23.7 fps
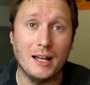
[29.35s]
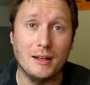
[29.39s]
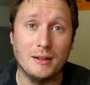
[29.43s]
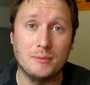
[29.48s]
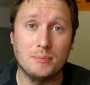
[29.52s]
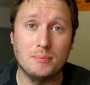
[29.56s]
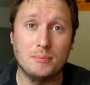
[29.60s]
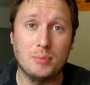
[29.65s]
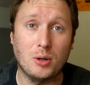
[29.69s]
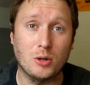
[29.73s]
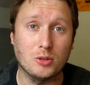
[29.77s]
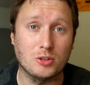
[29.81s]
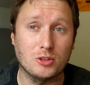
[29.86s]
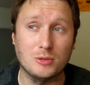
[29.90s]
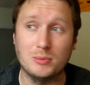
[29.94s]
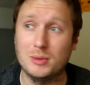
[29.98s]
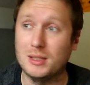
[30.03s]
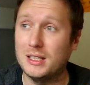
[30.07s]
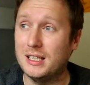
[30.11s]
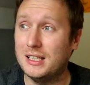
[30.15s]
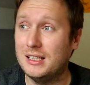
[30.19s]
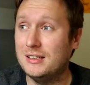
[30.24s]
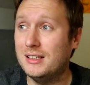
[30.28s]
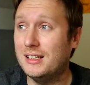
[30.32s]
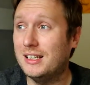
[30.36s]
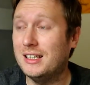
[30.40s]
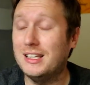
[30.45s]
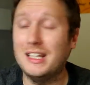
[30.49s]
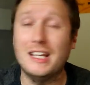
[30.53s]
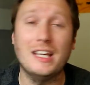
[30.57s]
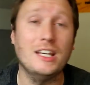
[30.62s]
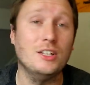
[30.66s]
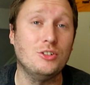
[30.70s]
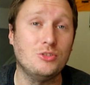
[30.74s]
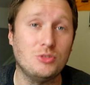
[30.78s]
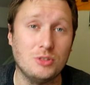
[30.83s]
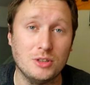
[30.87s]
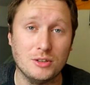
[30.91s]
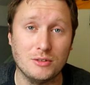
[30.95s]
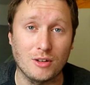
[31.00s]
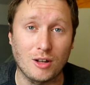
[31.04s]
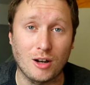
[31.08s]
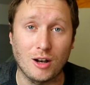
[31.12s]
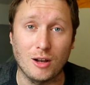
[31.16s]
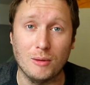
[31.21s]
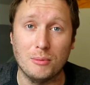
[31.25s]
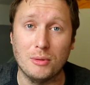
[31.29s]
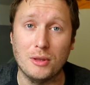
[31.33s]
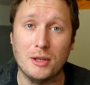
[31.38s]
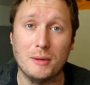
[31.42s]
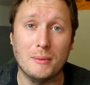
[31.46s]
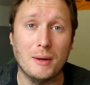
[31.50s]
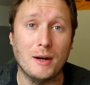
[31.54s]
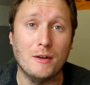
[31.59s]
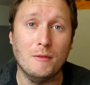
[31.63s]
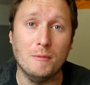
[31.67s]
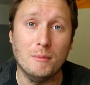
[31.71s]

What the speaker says: and possibly in the history of the club.